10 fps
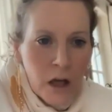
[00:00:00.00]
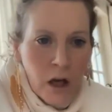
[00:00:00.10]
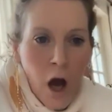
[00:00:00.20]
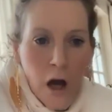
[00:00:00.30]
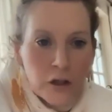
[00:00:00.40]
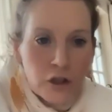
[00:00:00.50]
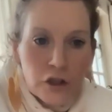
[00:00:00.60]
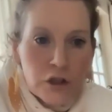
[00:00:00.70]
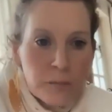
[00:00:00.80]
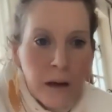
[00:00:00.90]
Like I should
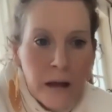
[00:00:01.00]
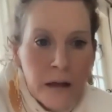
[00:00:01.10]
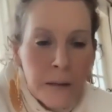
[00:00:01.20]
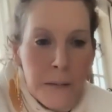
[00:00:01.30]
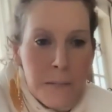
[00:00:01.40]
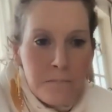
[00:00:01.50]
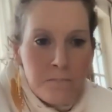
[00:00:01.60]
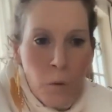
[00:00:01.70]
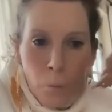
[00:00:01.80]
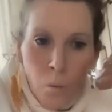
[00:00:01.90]
just be.
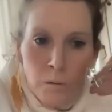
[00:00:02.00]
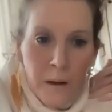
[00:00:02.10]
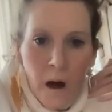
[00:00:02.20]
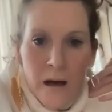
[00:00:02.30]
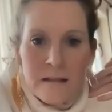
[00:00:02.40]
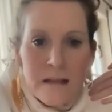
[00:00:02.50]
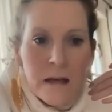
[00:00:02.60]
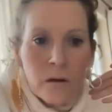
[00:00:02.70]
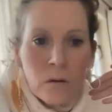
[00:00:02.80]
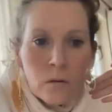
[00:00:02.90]
What would be
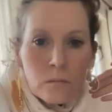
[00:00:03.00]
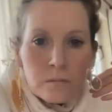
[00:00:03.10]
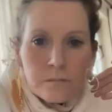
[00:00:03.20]
ideal